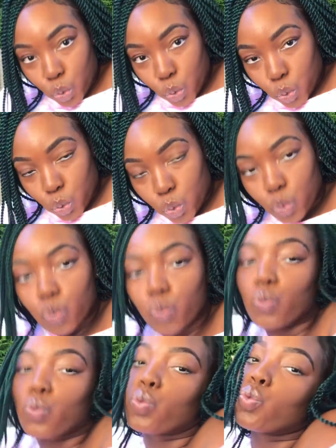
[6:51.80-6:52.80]

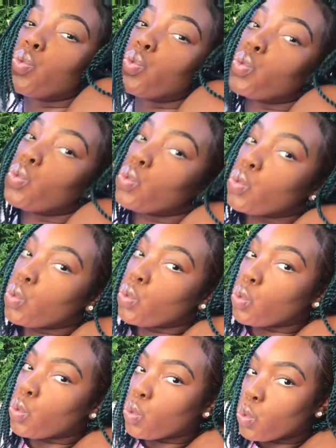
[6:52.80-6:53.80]

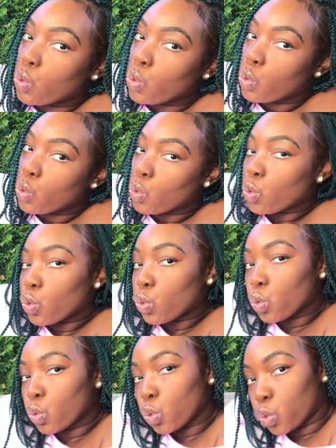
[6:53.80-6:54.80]

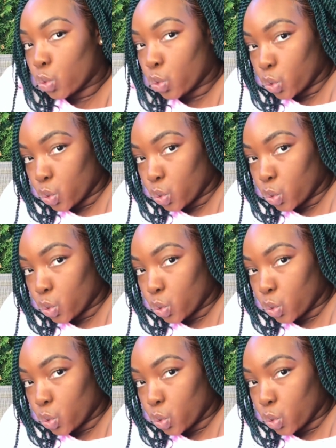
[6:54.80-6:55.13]
[no speech]